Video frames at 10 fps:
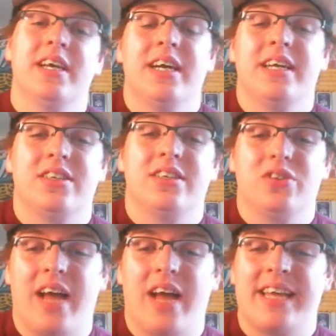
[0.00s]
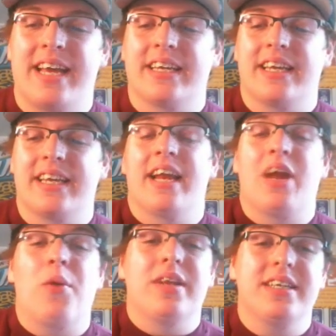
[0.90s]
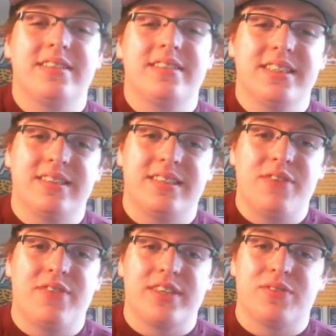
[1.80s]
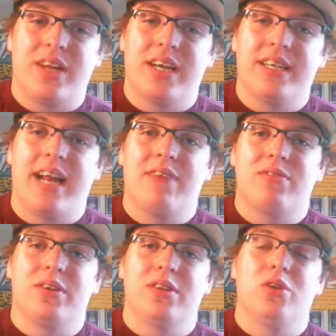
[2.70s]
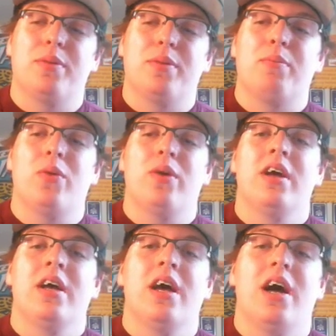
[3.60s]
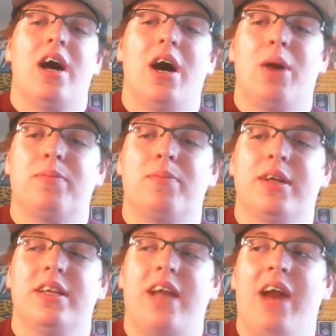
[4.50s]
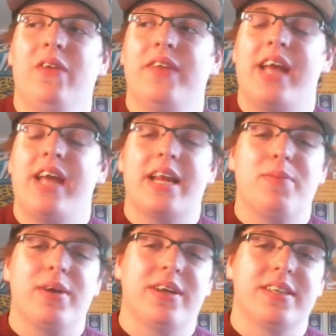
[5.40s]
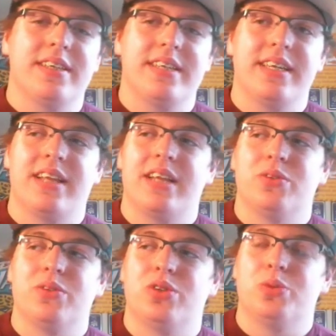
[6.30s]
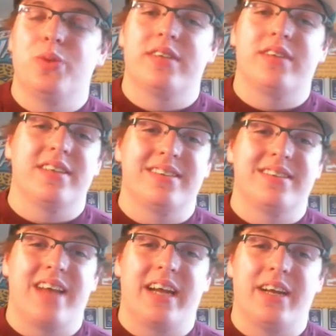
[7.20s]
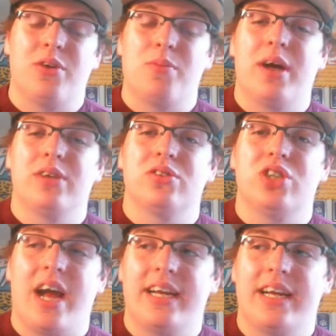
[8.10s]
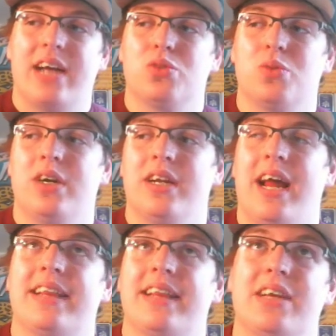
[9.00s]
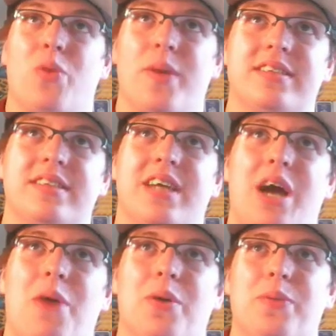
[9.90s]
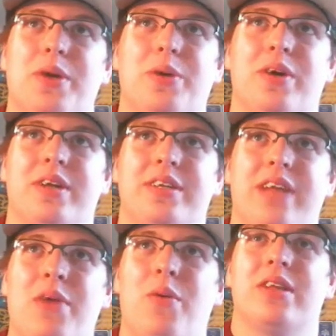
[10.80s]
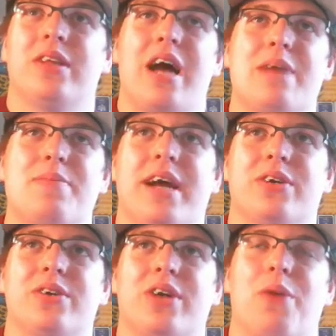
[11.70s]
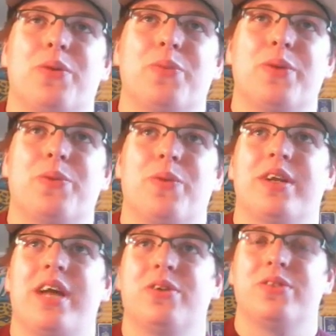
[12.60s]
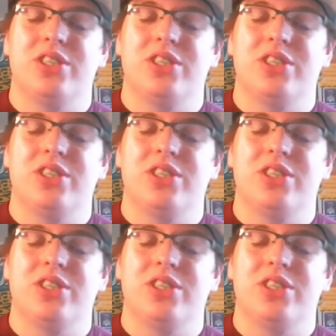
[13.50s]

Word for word: to do that yet again. I would like to see this defensive line get after it a little bit more. Um, I don't think anybody on the D-line through two weeks has a sack. I know Miles Jack has one. I think Quincy got one week one. I know a linebacker got one week one. I know D J